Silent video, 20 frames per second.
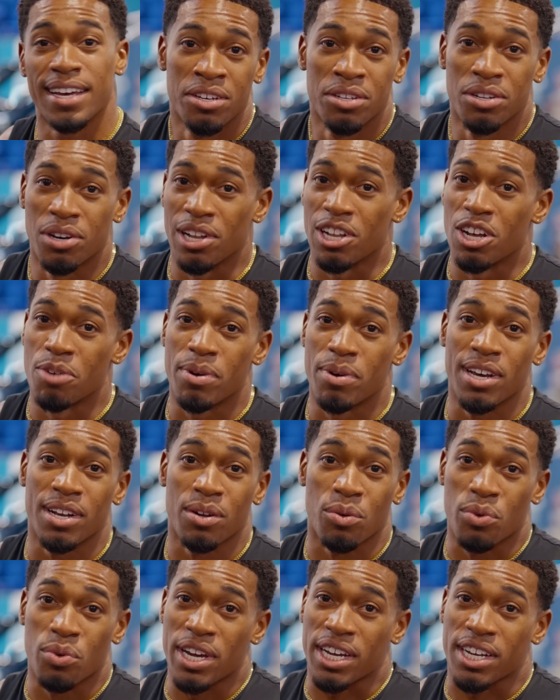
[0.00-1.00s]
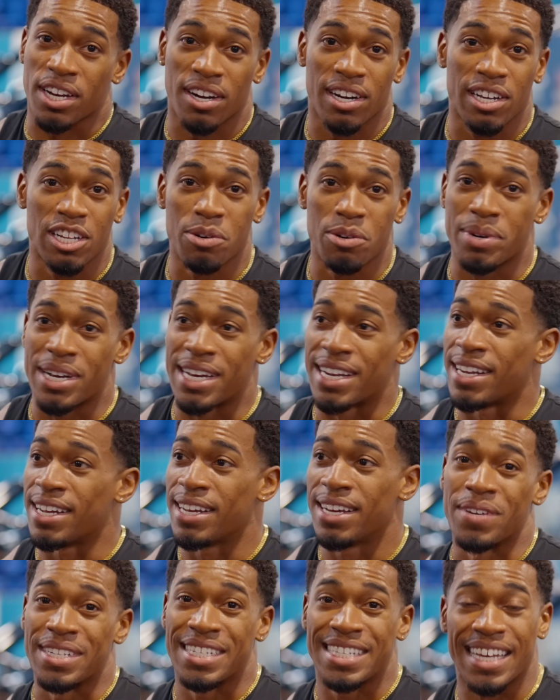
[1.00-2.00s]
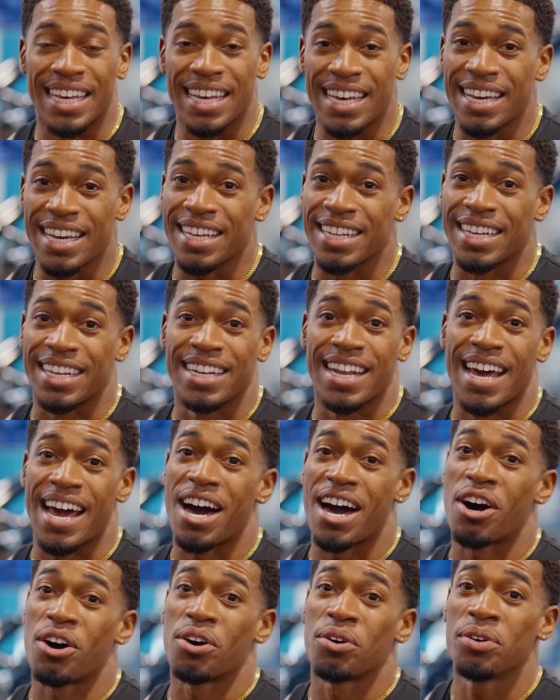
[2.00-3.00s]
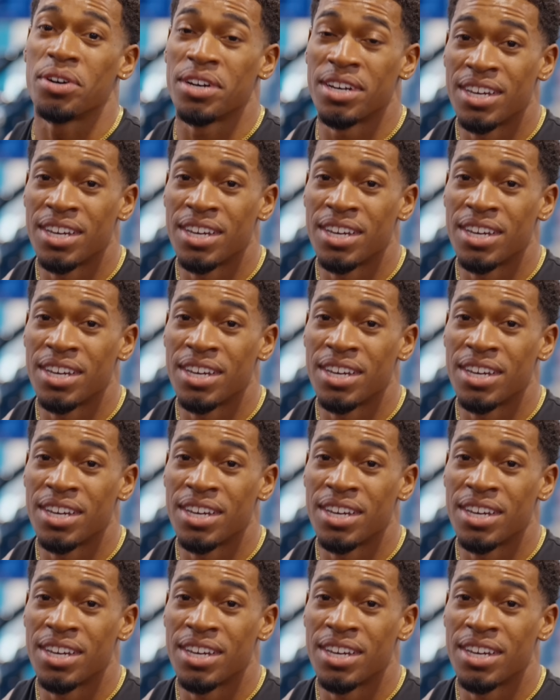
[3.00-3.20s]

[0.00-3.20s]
a little bit weaker, a little bit fatigued, and now